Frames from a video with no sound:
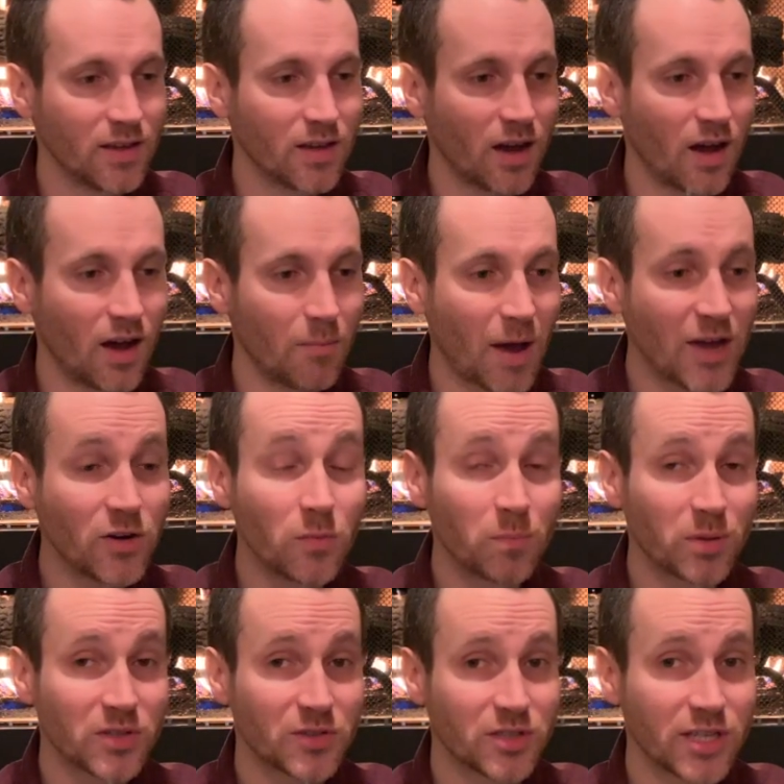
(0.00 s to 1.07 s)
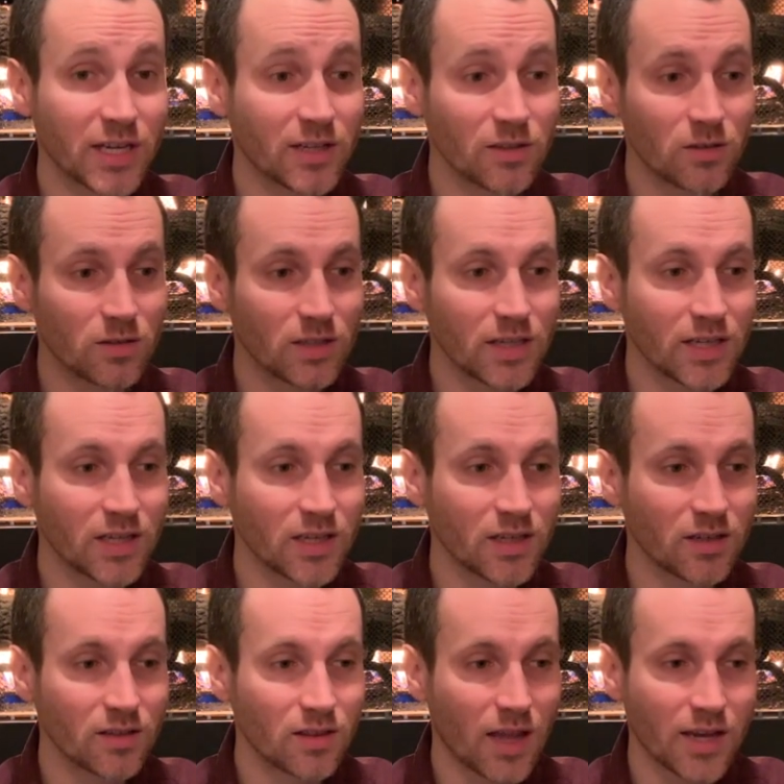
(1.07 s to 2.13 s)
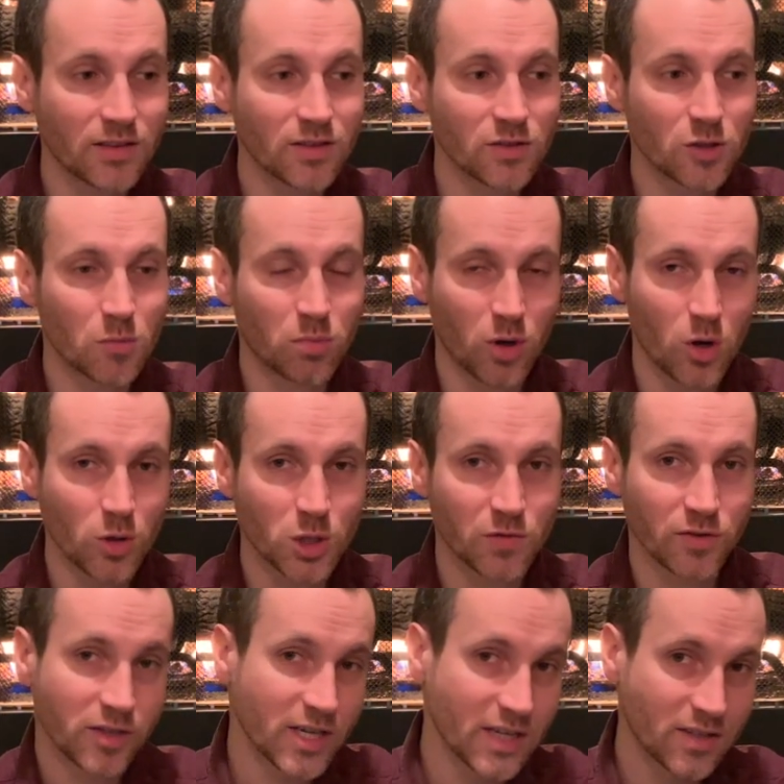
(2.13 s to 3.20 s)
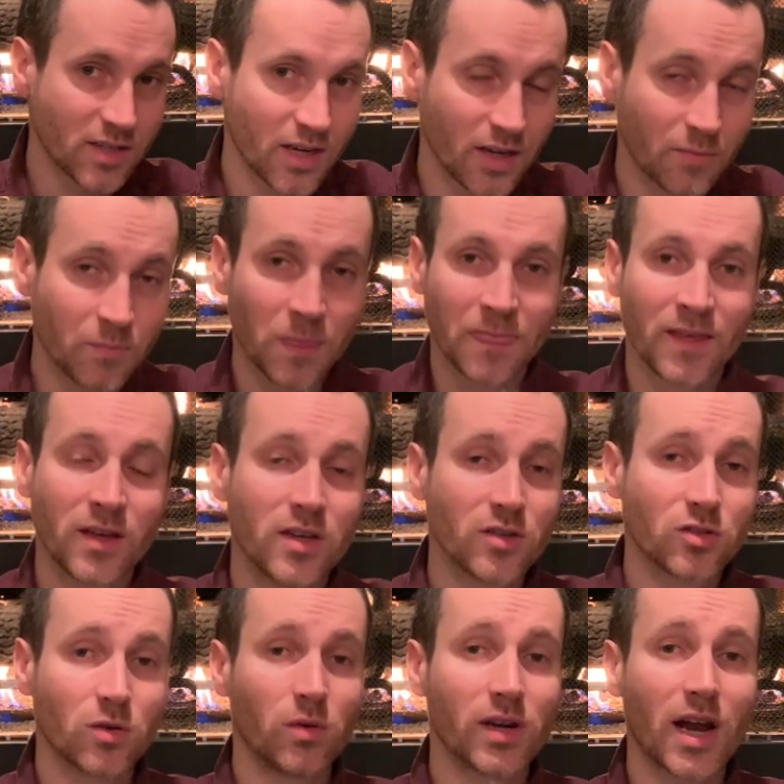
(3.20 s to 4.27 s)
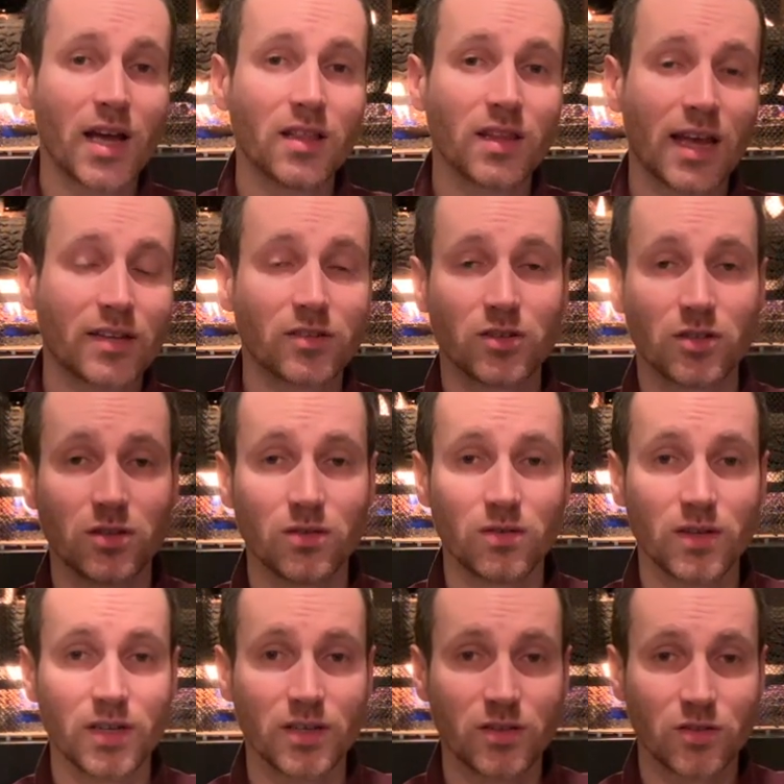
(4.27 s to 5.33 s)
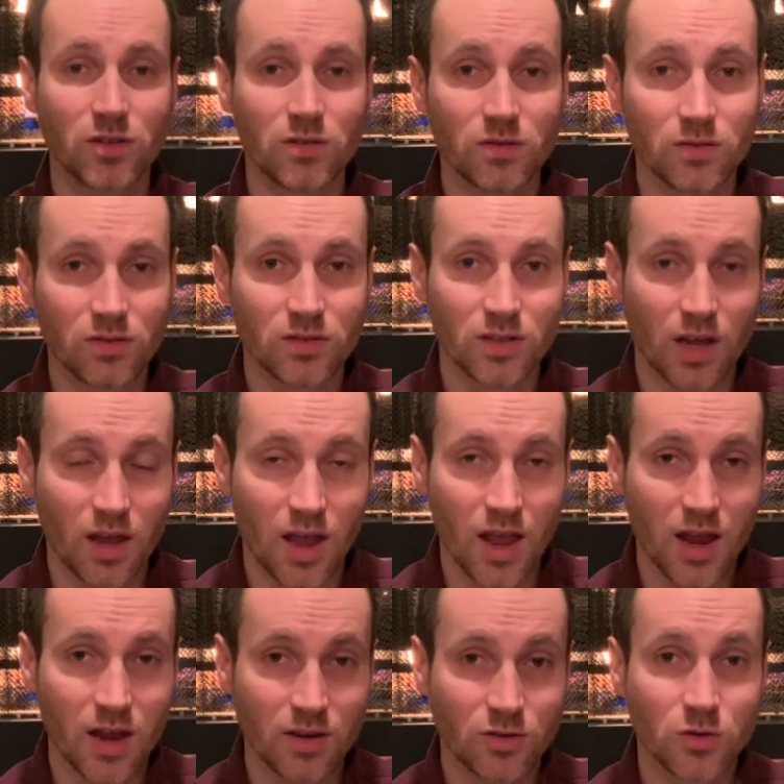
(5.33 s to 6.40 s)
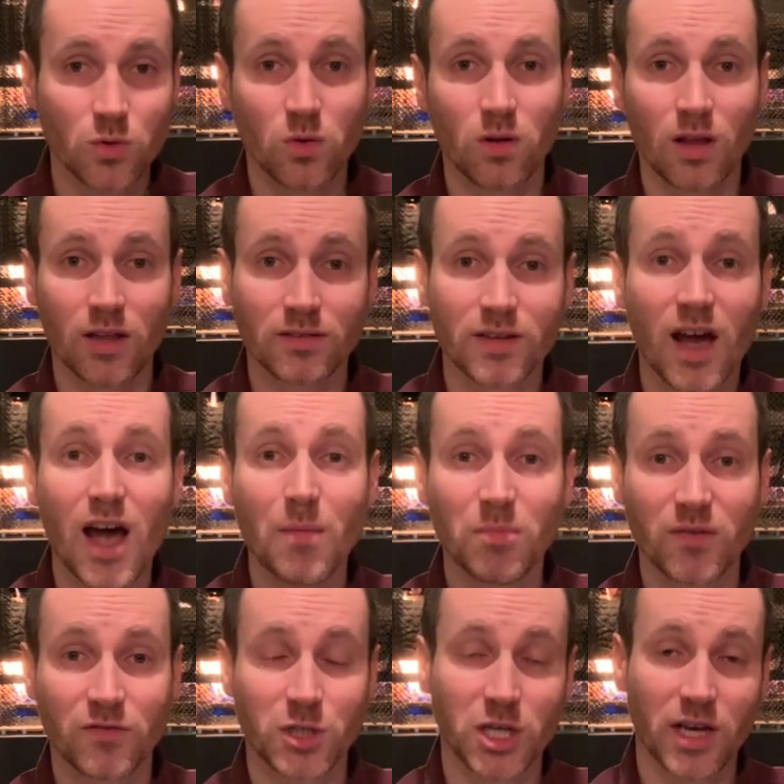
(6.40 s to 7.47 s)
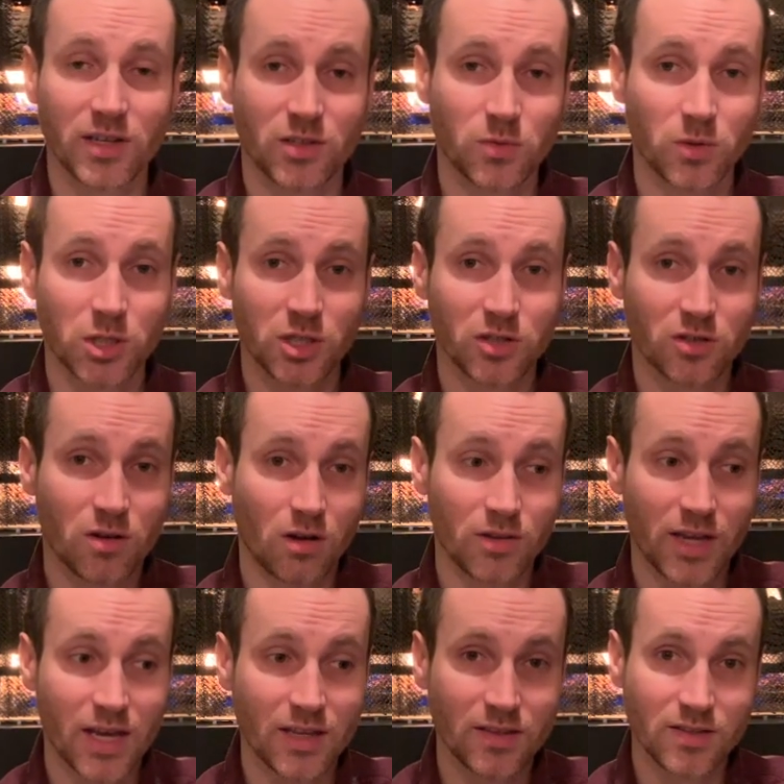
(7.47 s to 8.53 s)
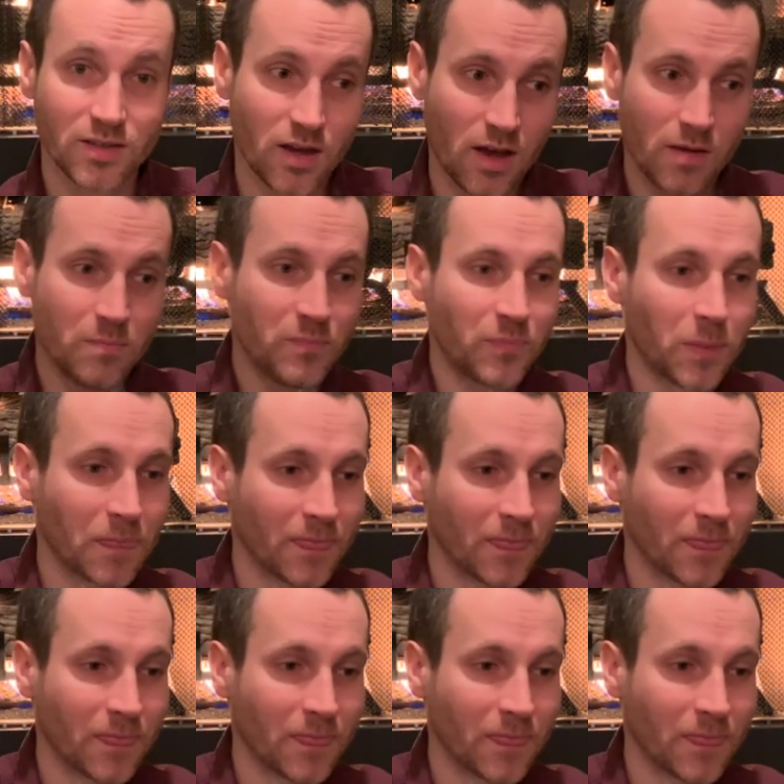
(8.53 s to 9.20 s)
I don't particularly like this approach for testing. So what I like to do is use a tool on top of Jest, which is called Enzyme.